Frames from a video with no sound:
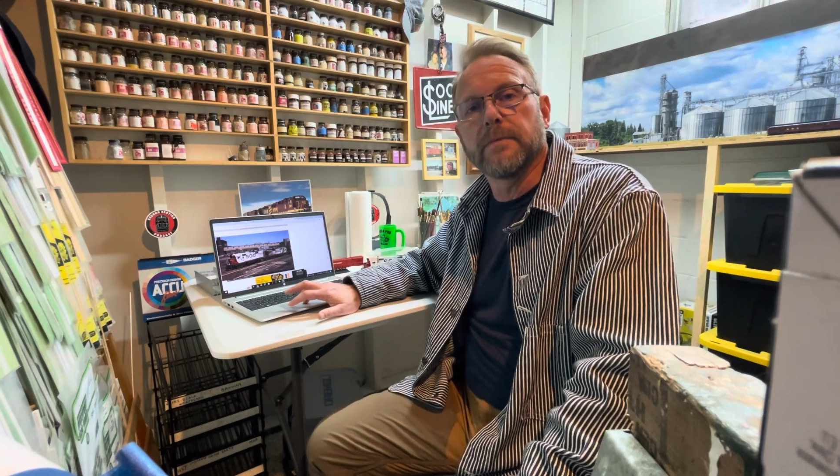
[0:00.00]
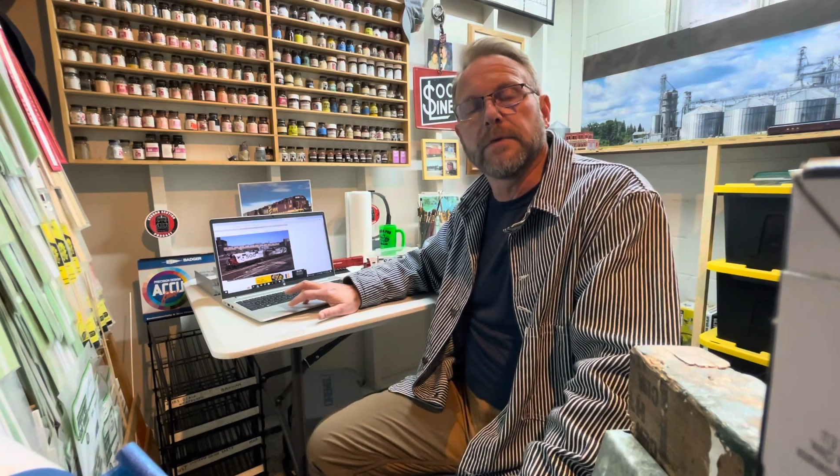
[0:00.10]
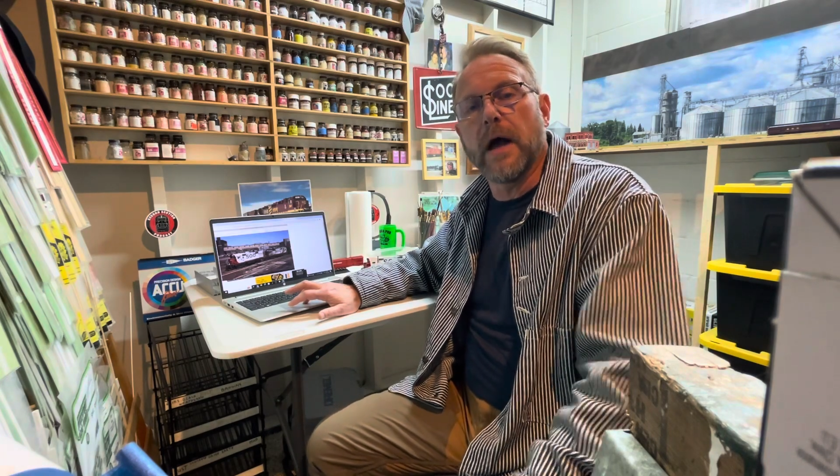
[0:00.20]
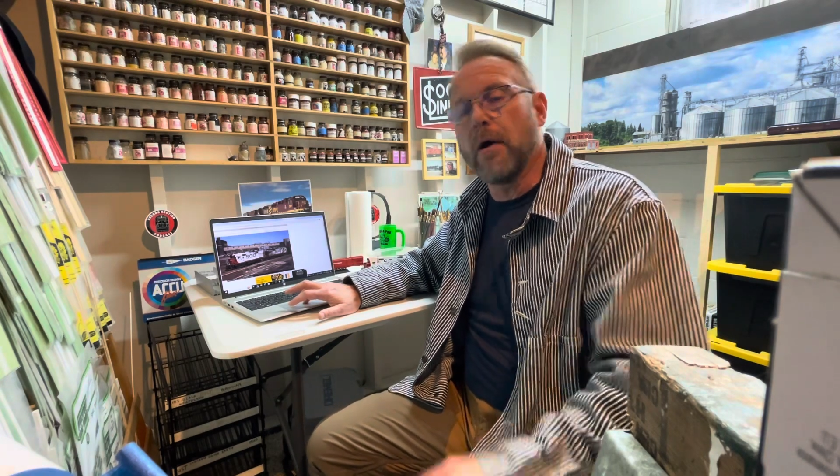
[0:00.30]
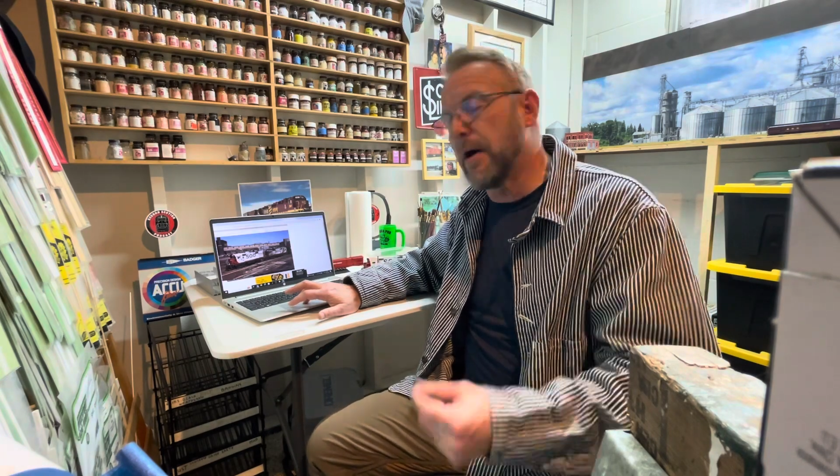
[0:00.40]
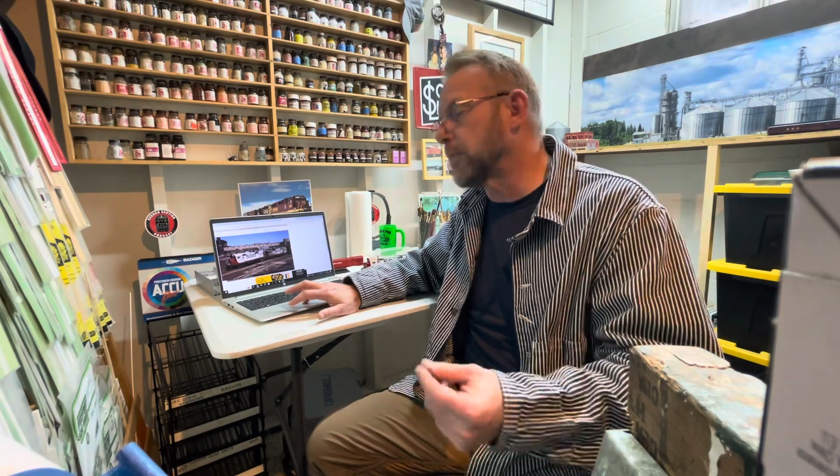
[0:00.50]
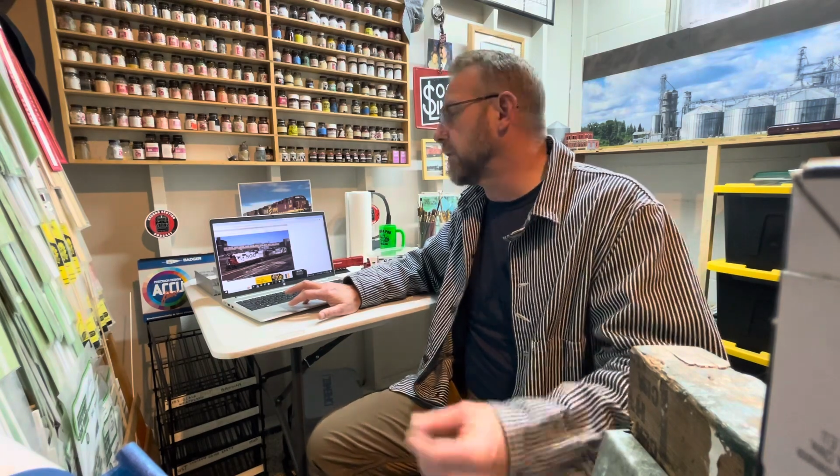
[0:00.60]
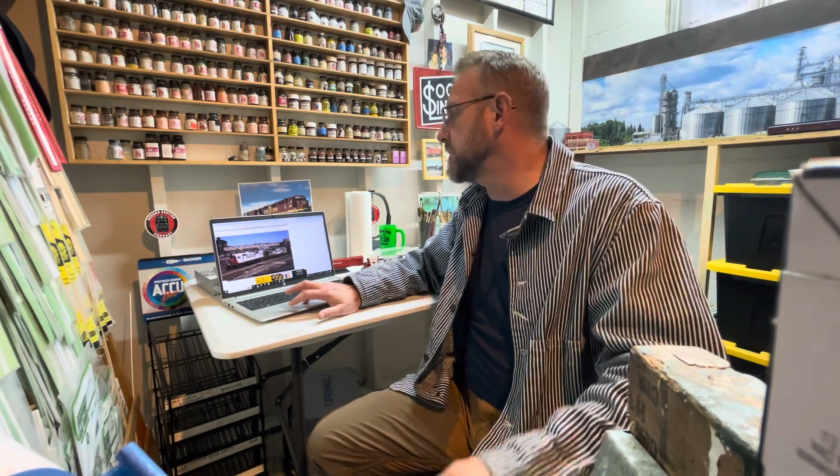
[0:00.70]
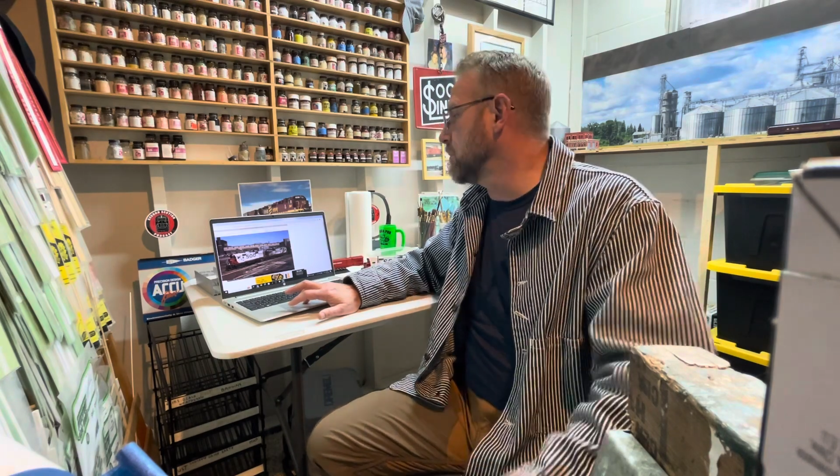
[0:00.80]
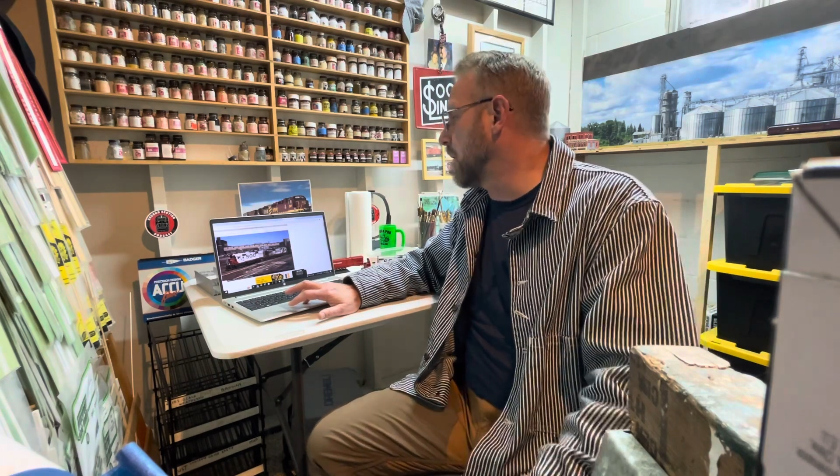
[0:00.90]
how I'm
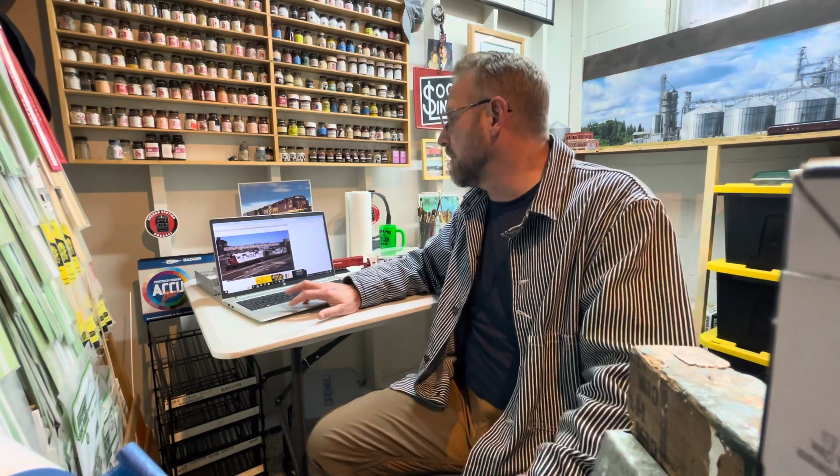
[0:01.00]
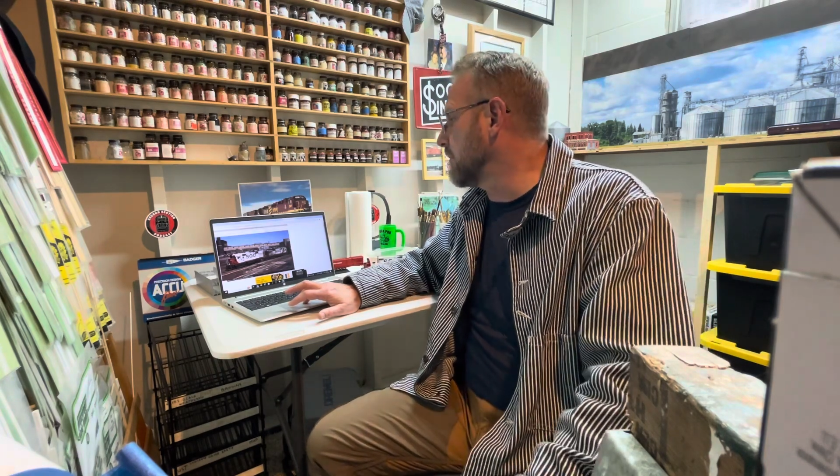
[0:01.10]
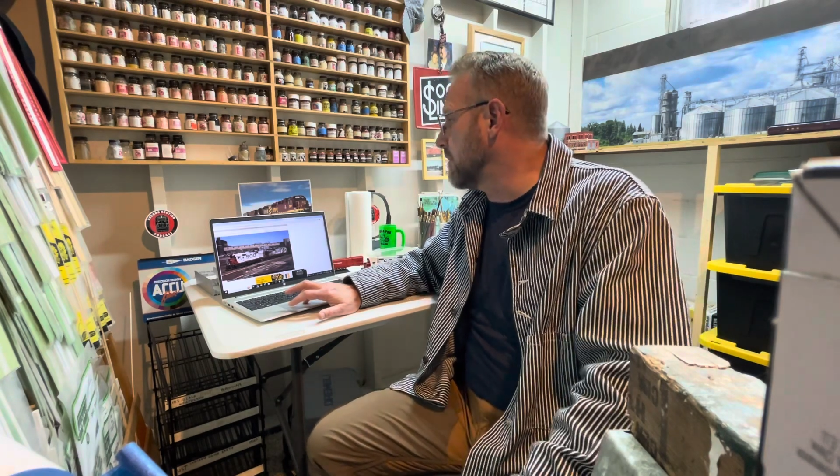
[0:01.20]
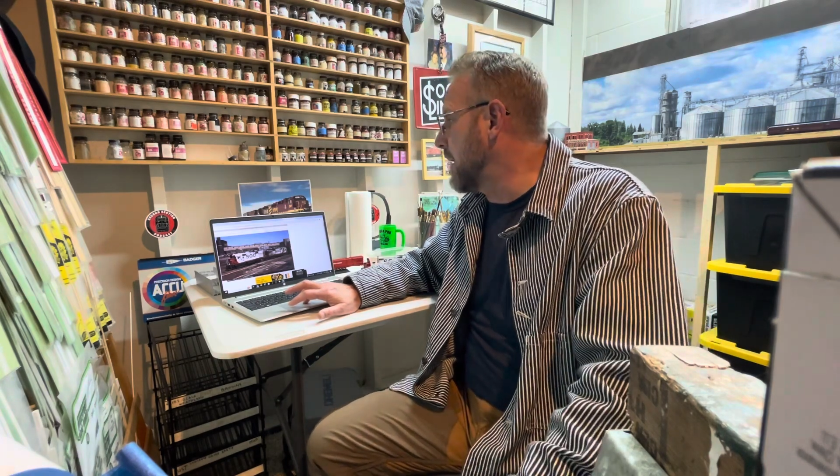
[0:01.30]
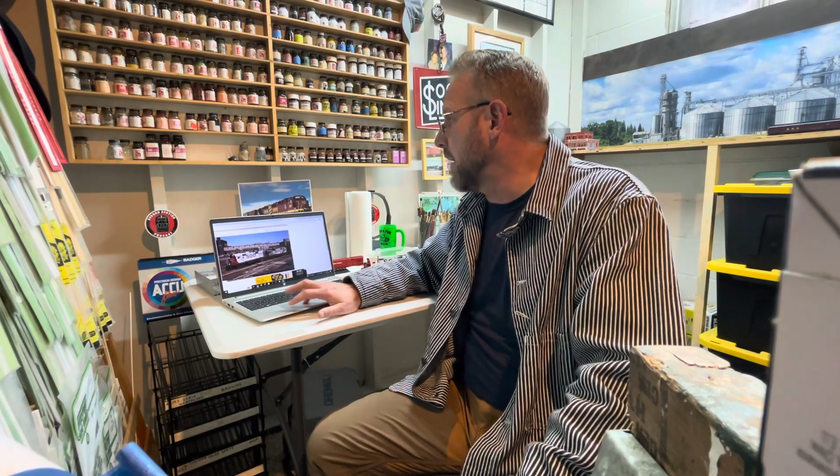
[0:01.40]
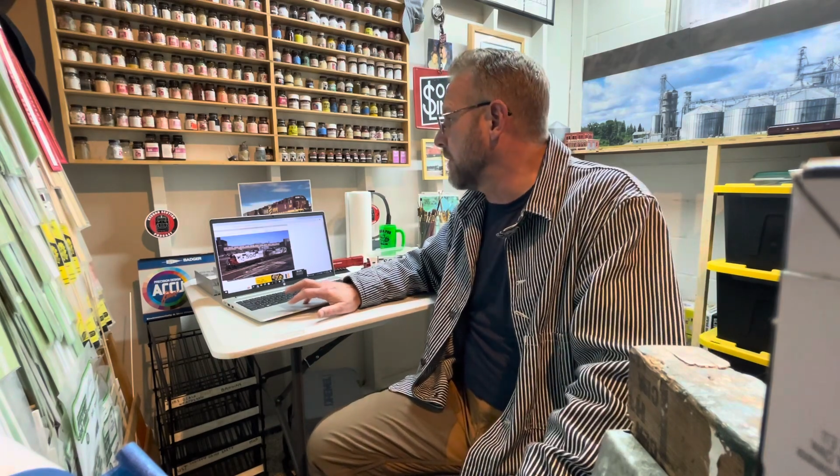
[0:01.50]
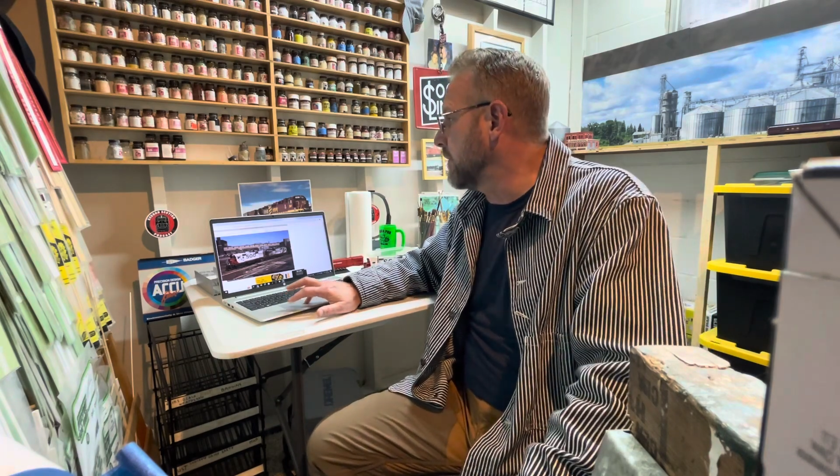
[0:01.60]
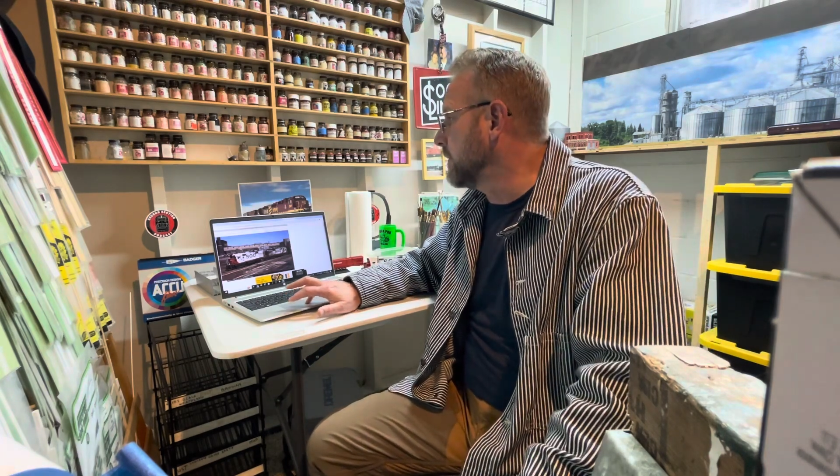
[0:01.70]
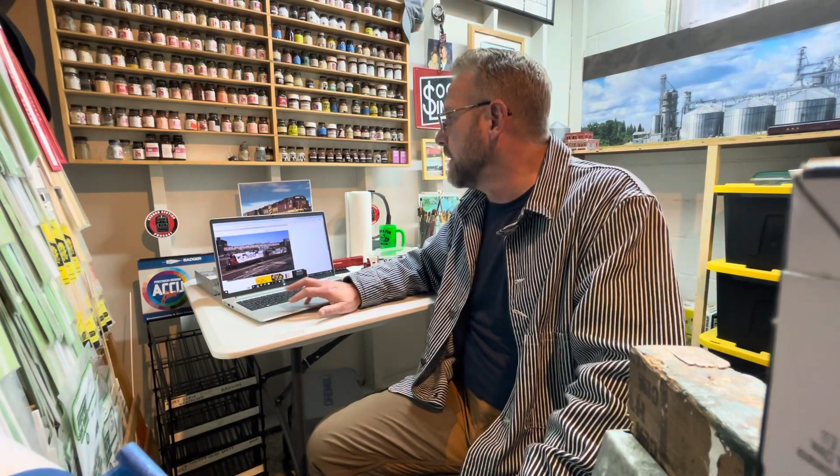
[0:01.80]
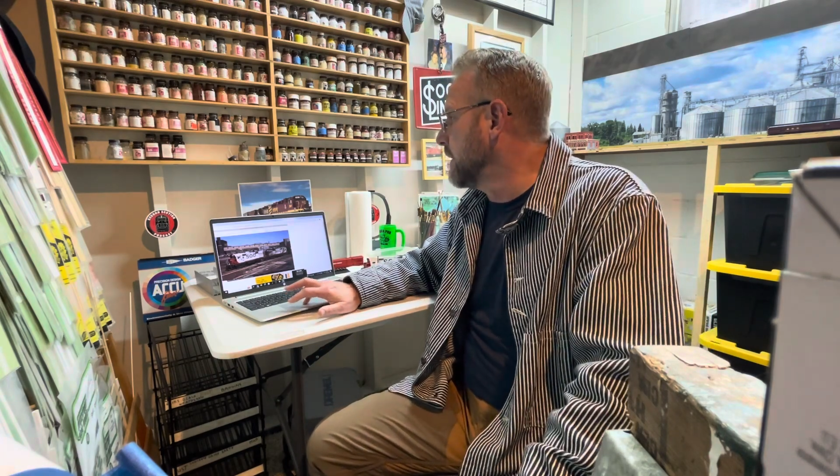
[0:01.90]
going to weather the model.